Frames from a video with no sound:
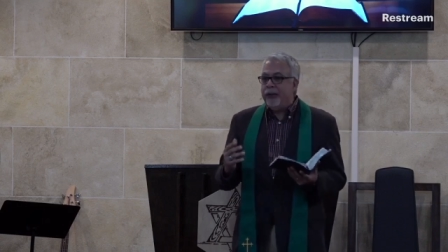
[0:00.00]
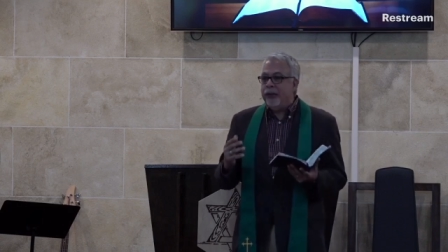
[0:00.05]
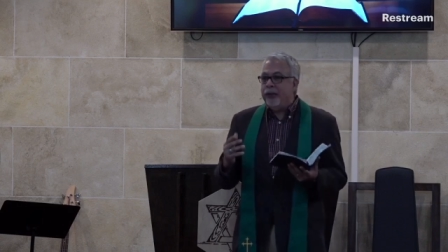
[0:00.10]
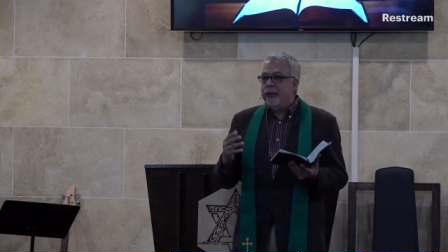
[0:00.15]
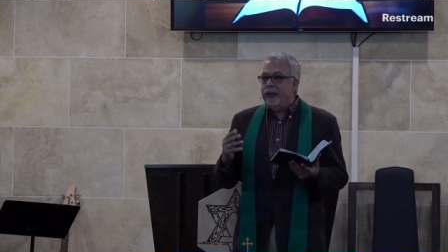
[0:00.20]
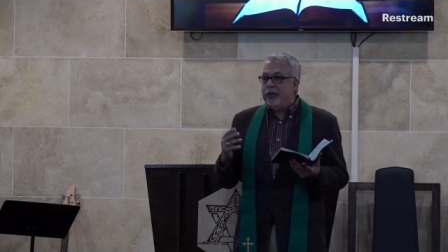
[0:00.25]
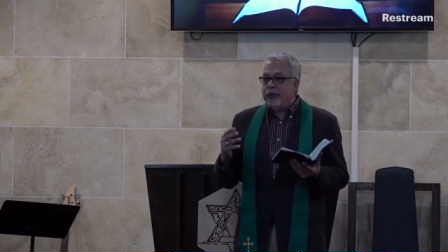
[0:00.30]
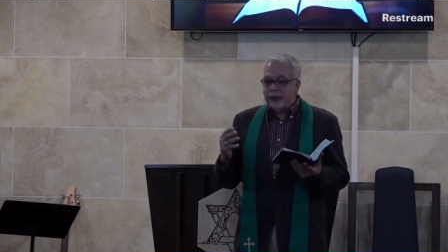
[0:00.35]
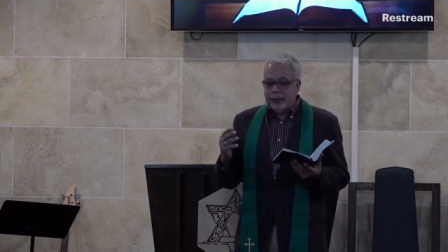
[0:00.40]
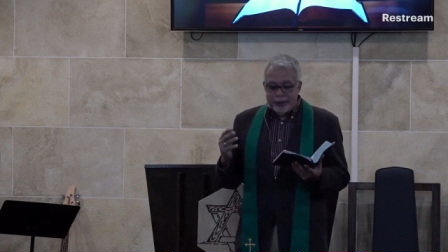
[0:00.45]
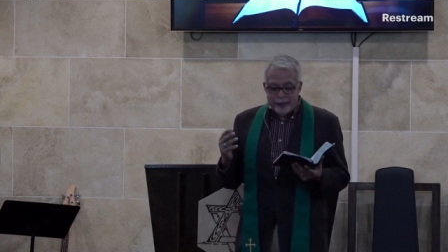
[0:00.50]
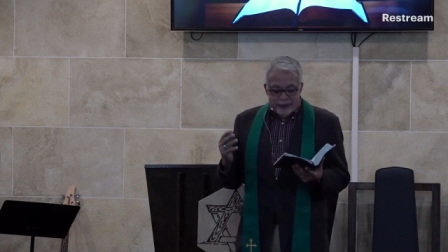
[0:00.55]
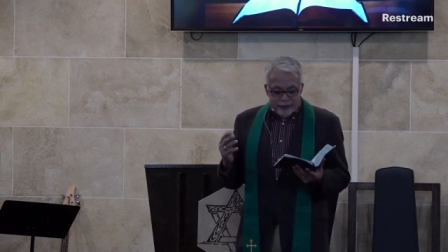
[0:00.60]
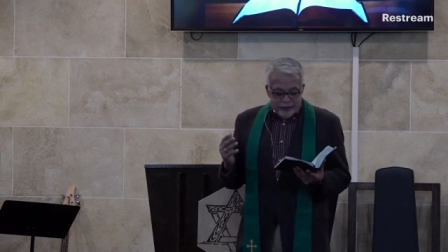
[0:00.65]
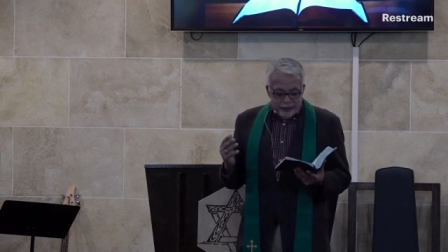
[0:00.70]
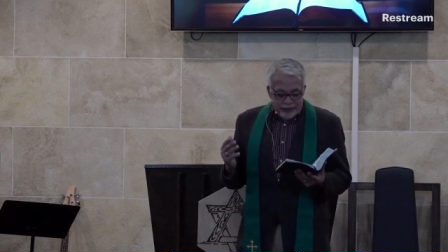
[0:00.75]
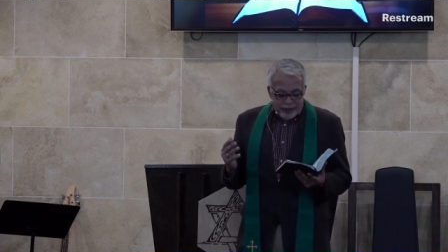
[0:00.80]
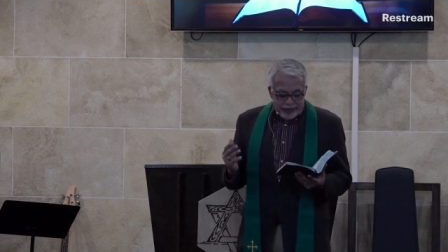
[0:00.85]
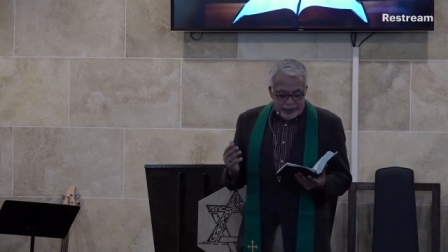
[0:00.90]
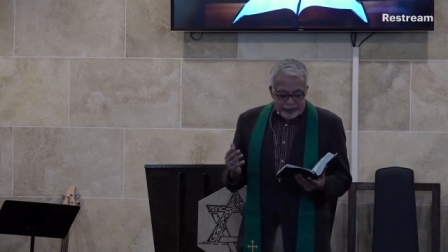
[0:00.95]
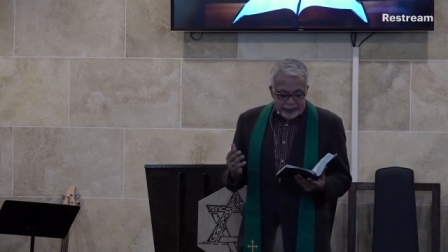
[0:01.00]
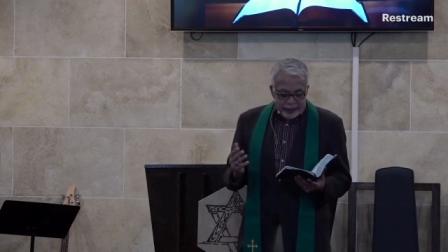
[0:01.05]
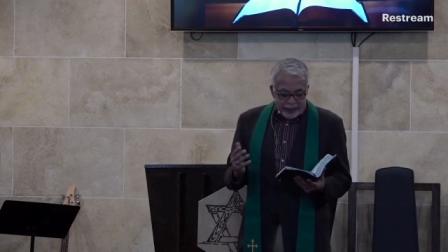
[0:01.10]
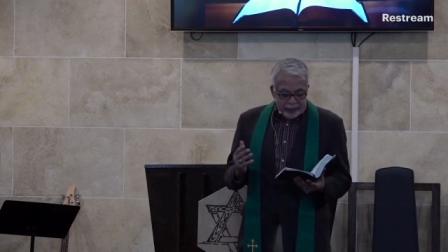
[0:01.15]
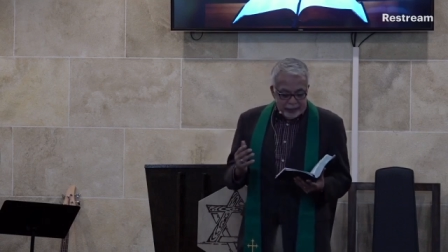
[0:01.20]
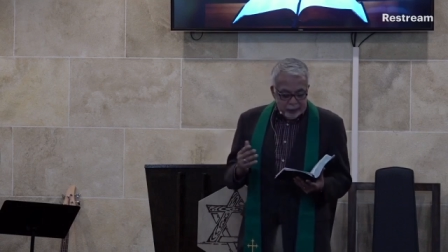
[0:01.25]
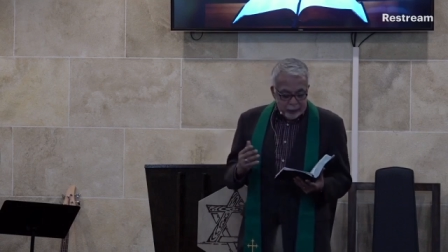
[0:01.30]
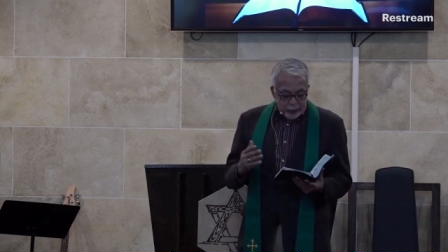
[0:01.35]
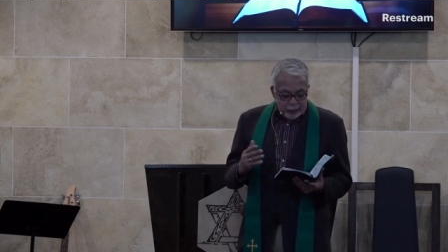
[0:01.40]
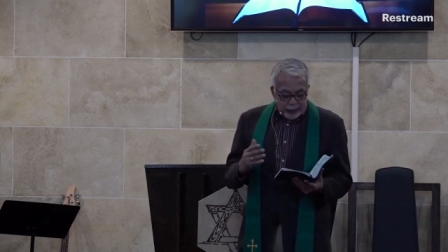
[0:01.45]
We must be
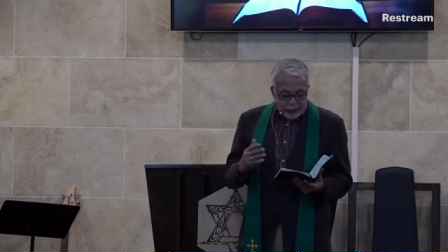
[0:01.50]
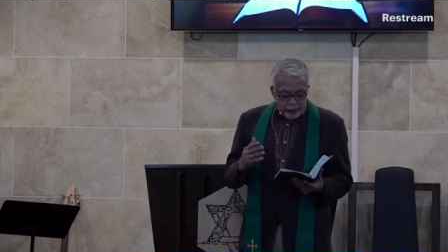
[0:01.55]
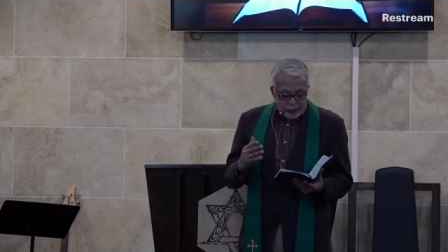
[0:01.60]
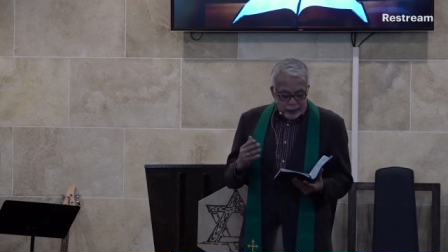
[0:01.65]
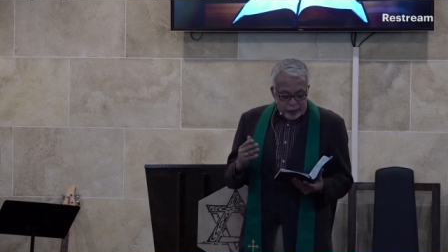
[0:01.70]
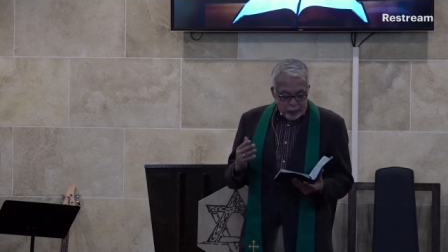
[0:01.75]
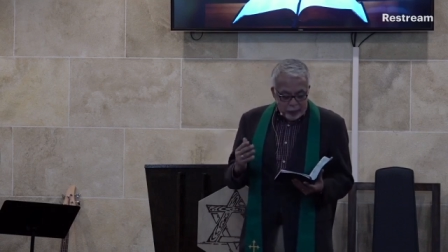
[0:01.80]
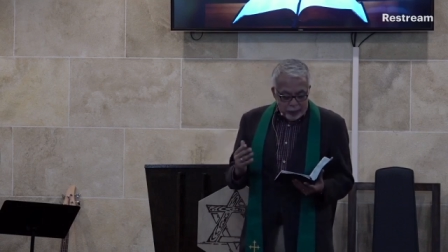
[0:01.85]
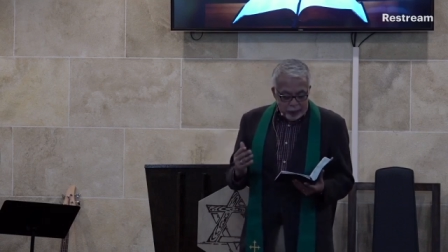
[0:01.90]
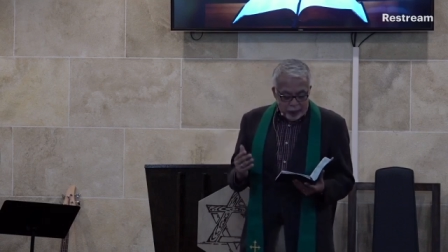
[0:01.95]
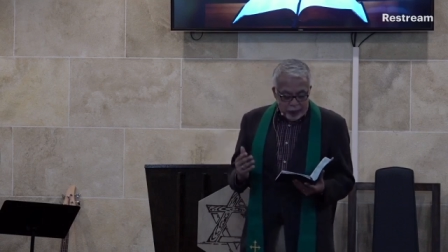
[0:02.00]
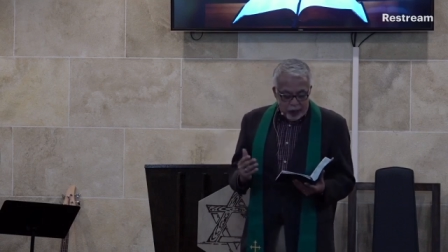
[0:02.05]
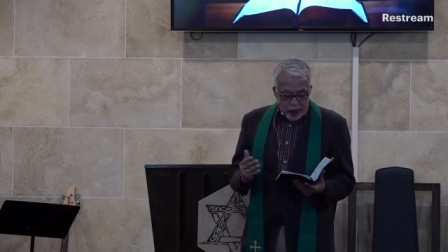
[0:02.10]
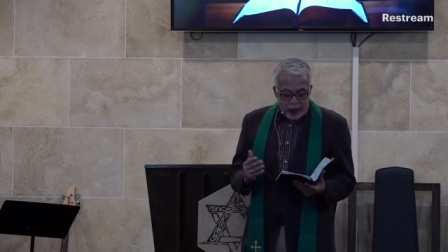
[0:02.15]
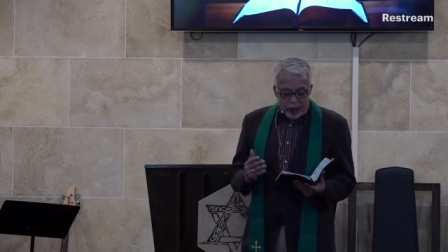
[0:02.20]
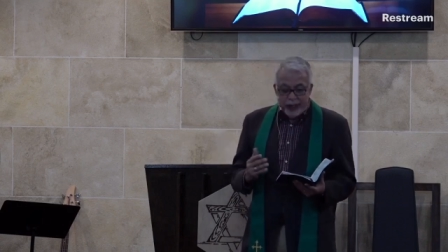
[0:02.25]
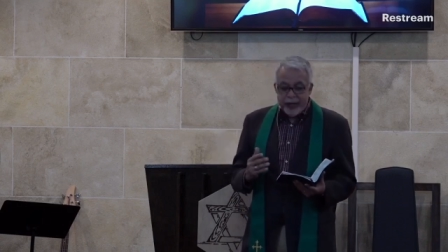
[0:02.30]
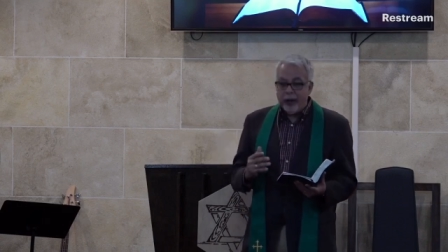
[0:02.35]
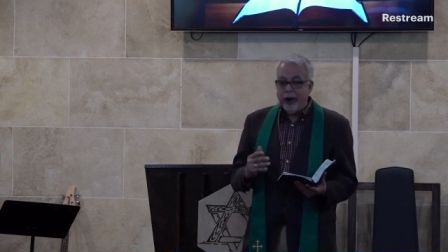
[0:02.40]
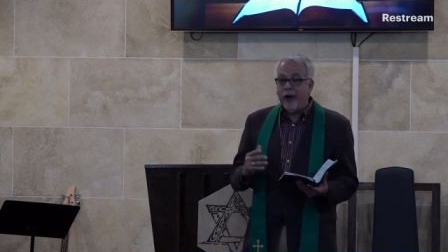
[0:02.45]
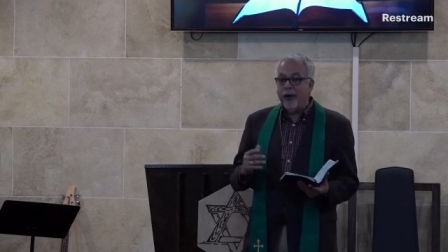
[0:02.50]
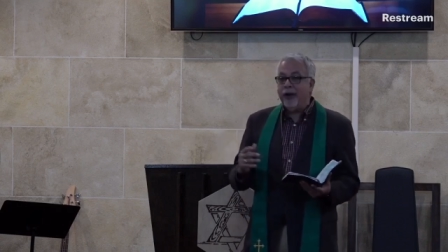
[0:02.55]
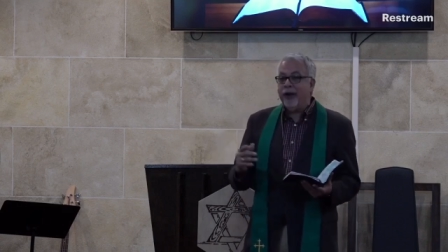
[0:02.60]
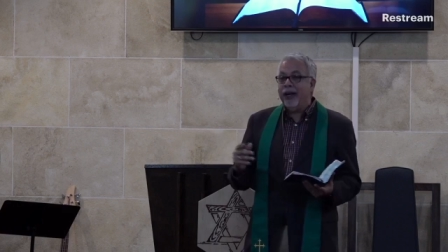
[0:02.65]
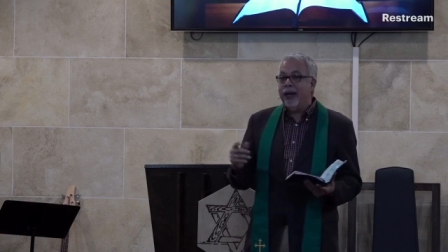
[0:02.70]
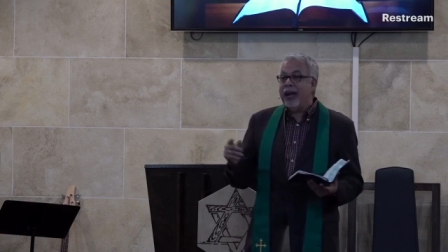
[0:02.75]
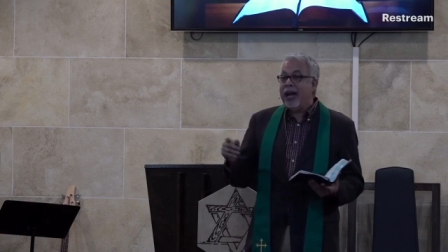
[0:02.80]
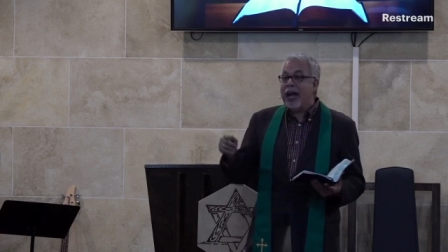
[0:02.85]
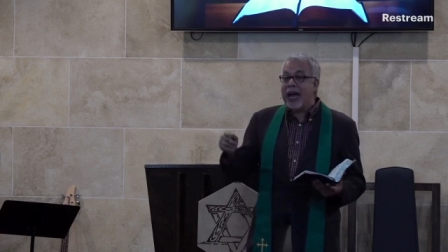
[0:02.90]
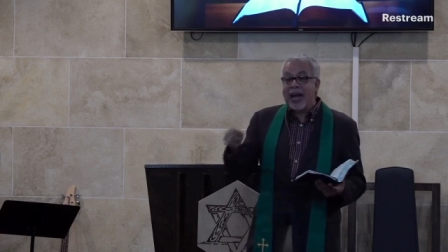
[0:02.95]
vigilant to what is going on in our
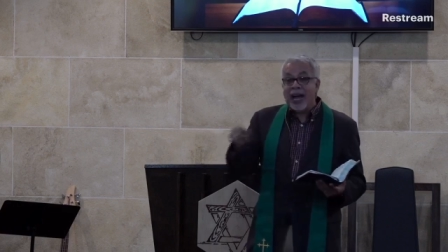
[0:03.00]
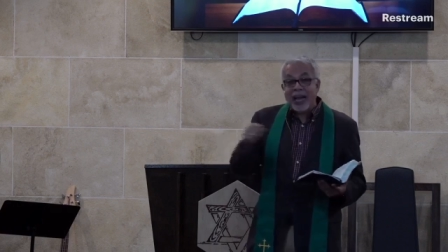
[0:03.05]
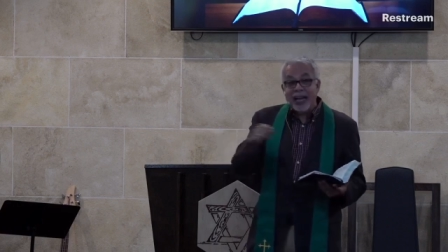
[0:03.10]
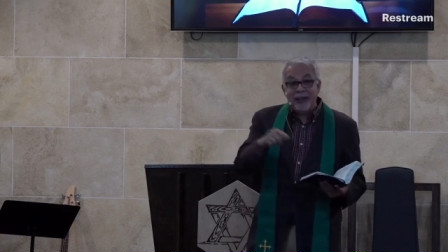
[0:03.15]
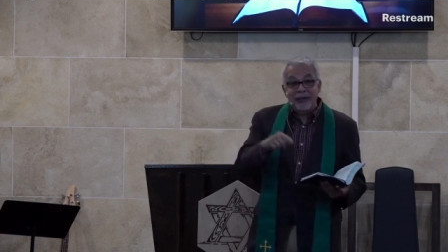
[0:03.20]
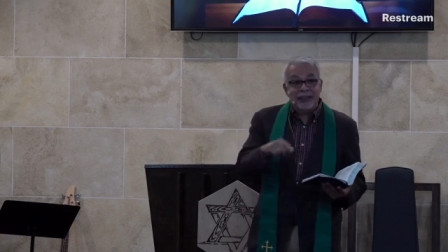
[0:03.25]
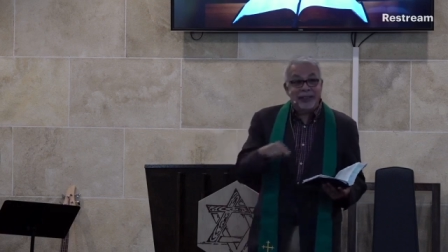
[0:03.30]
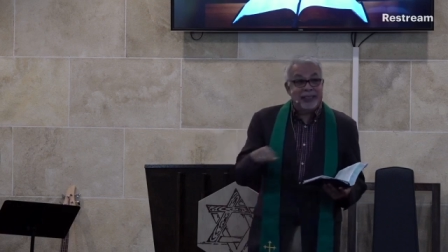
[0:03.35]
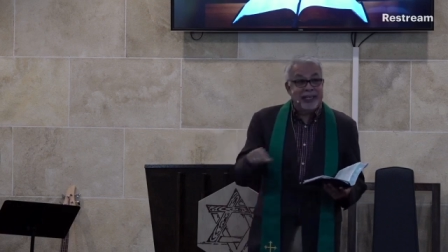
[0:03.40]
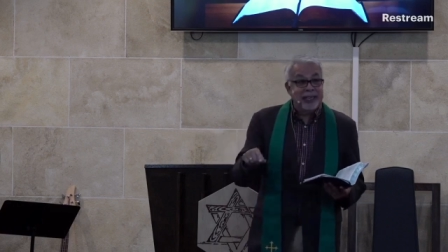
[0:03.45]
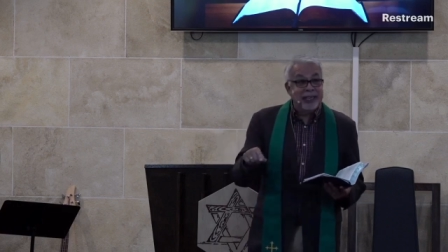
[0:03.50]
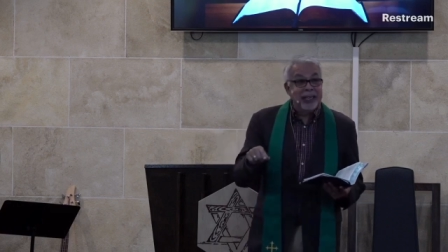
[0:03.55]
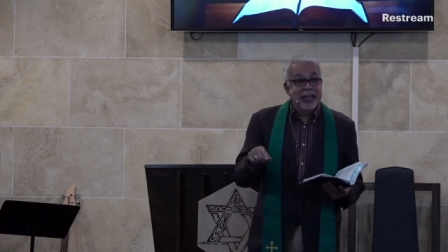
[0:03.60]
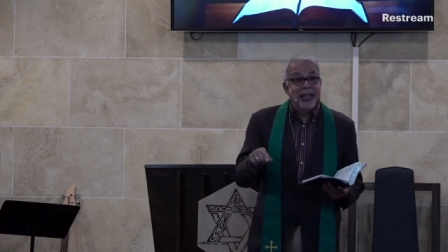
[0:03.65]
lives